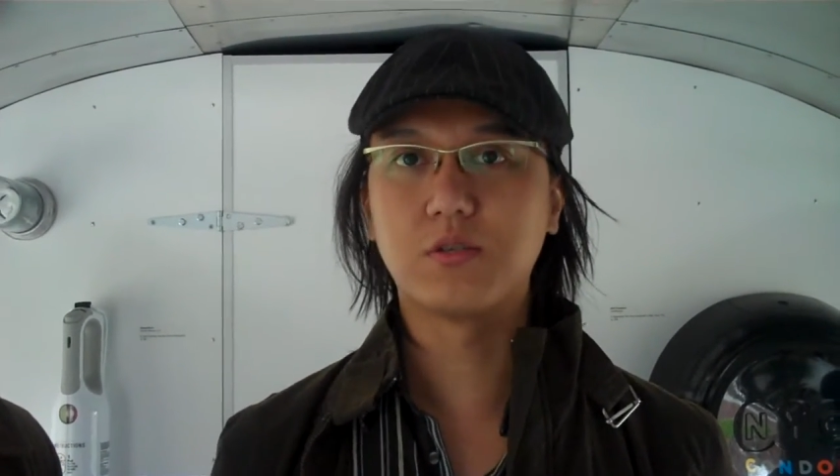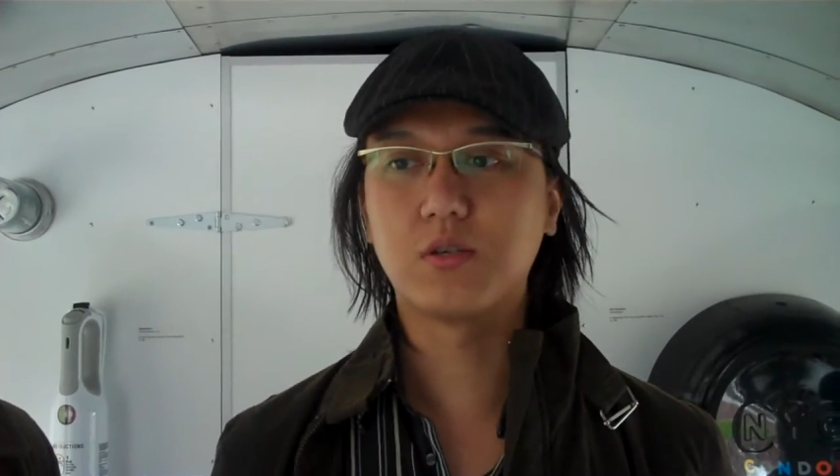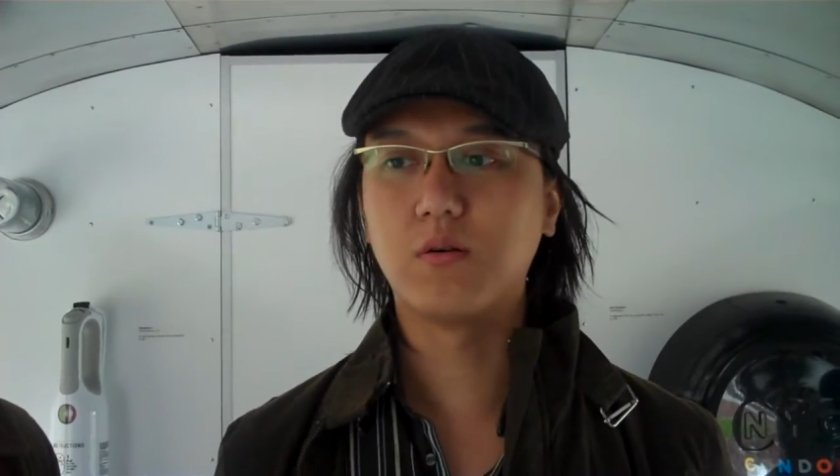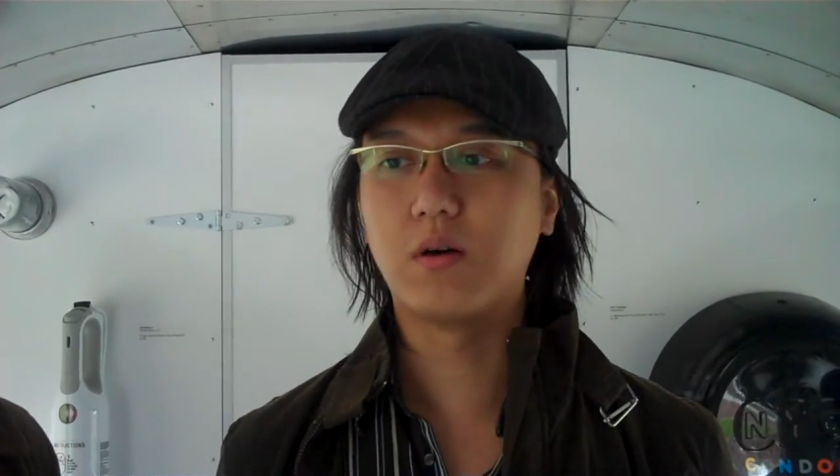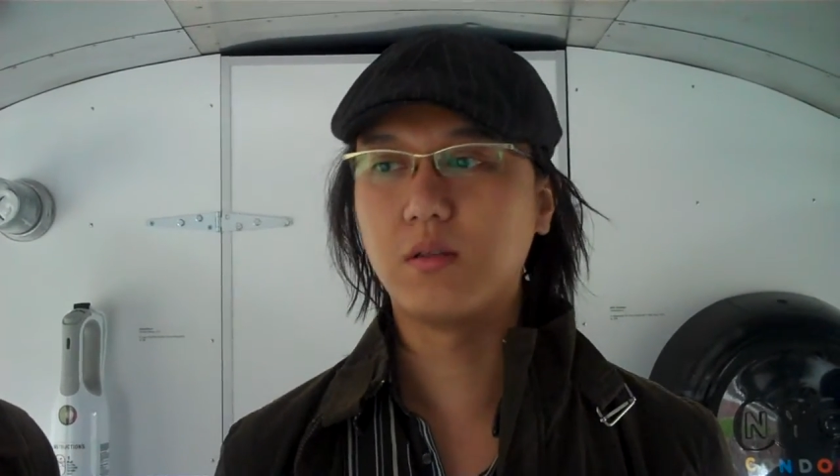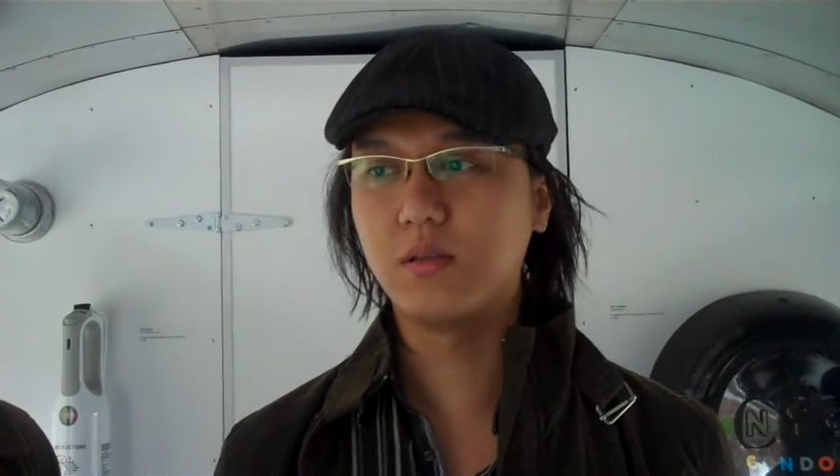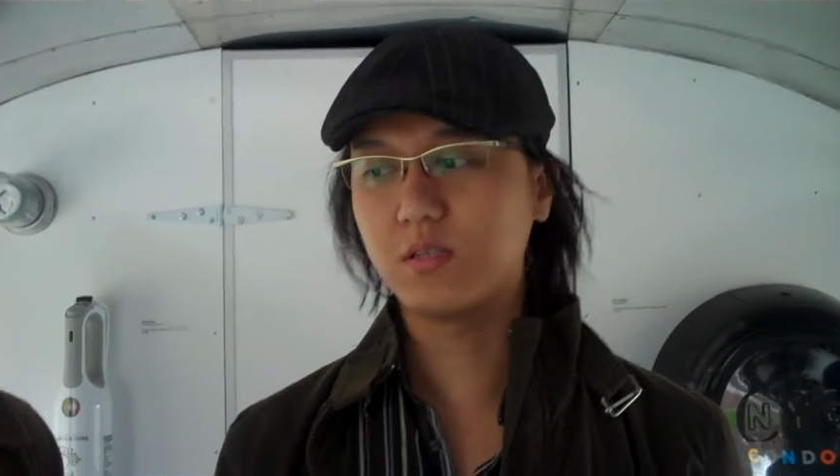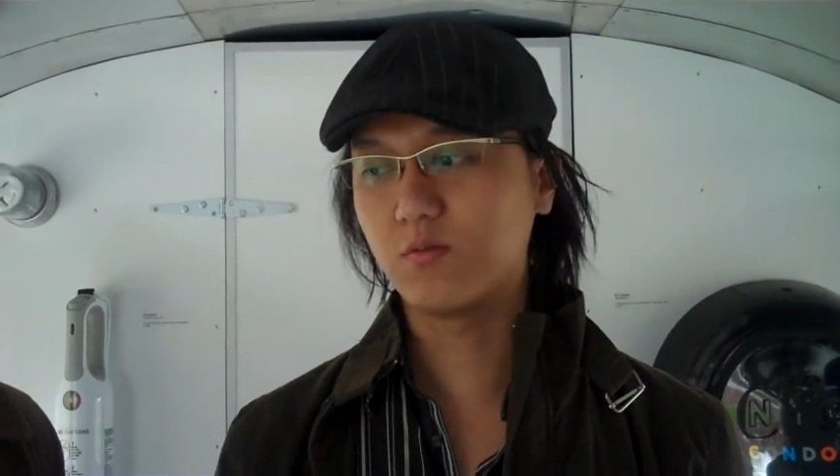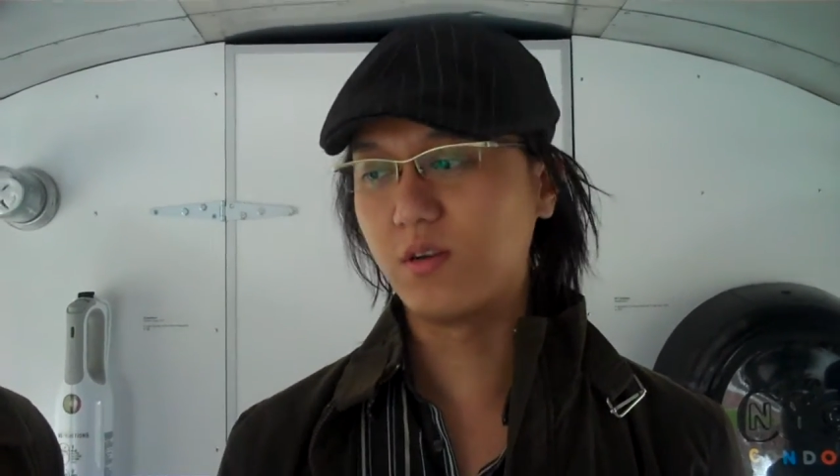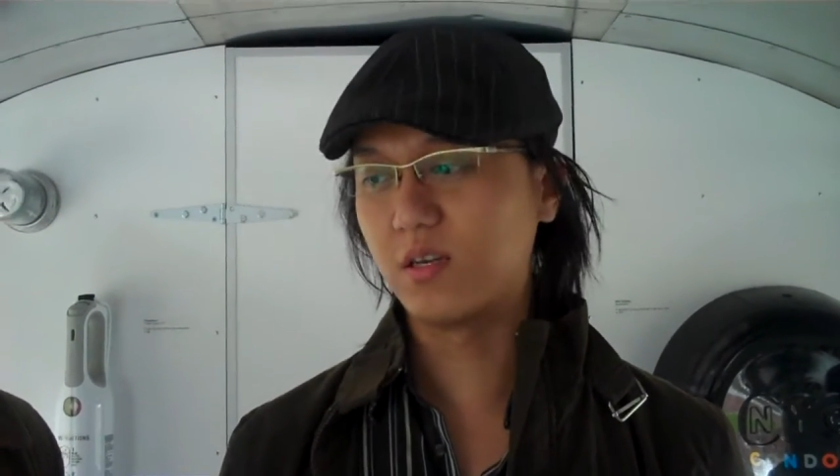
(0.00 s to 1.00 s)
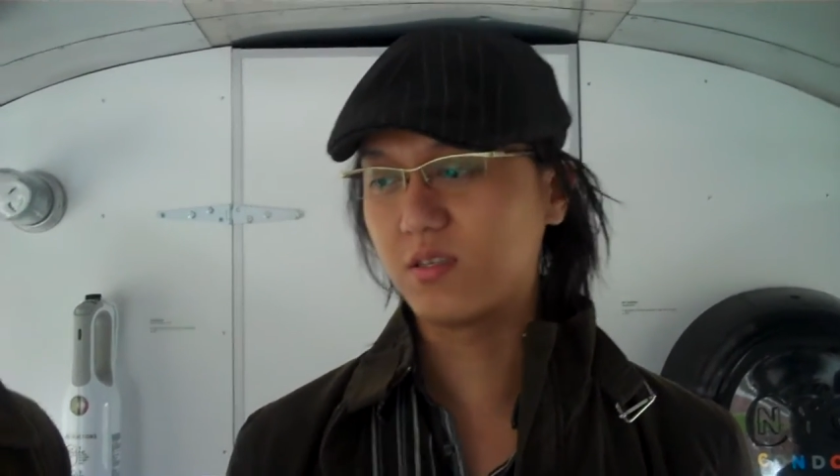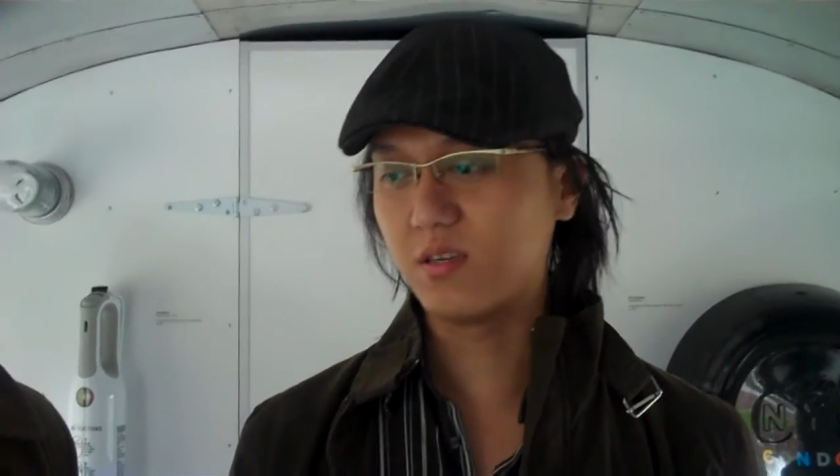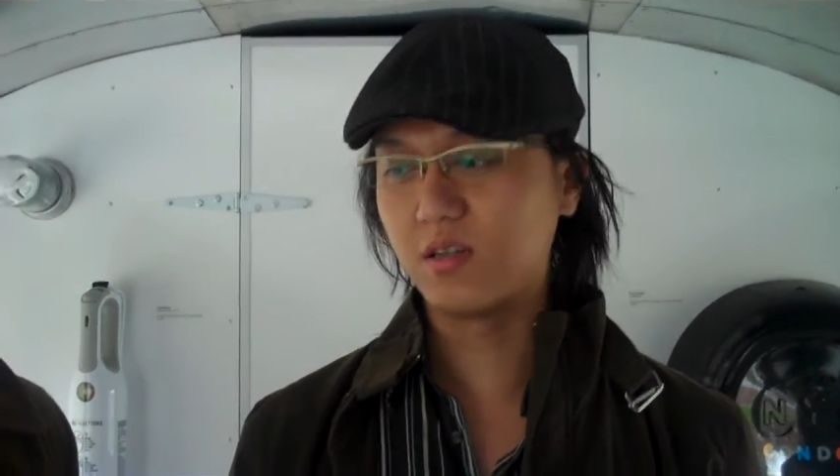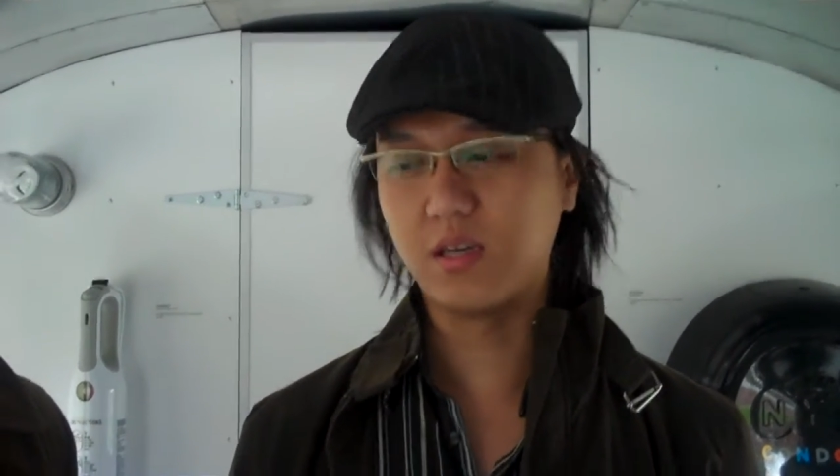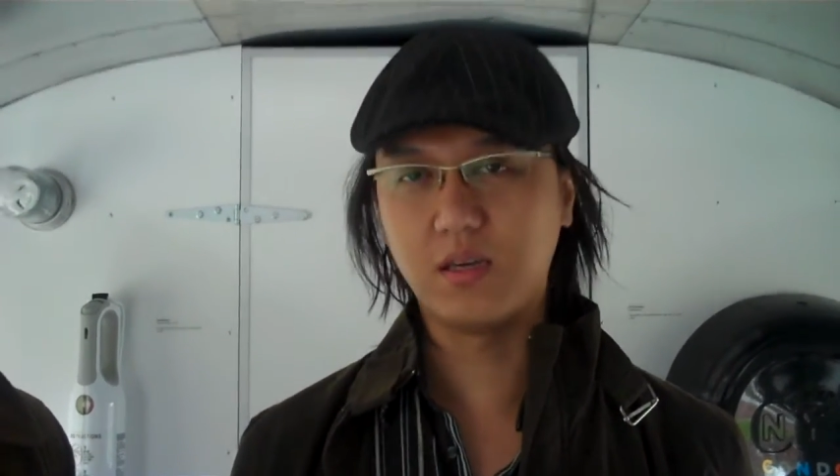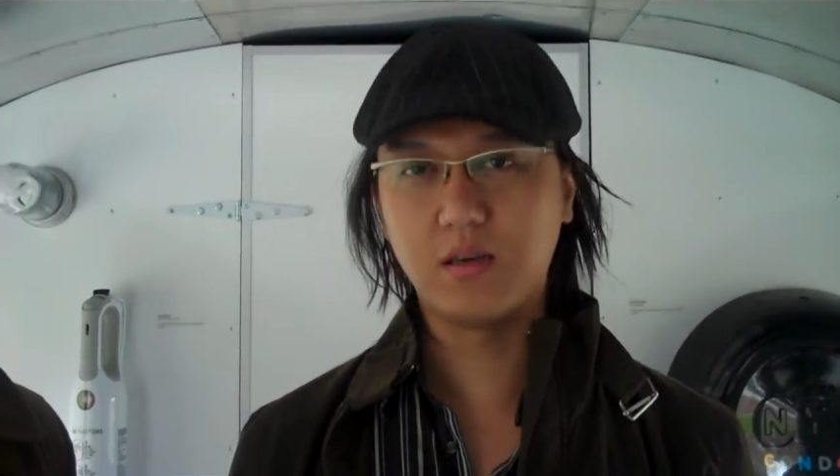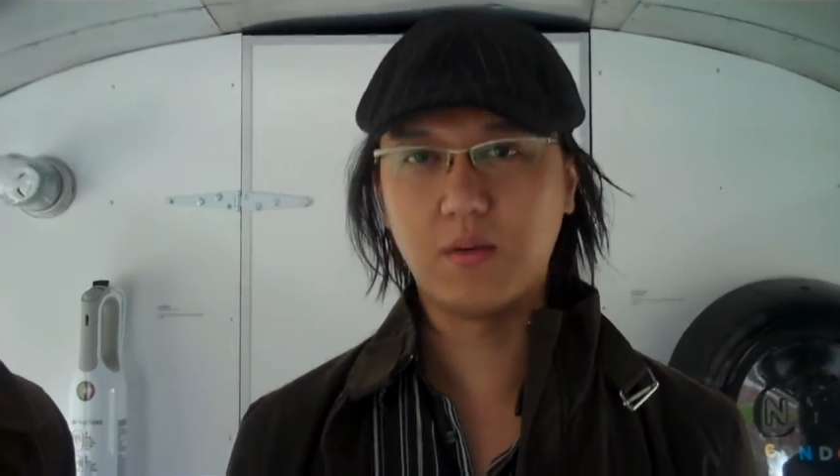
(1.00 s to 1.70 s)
So that's when I studied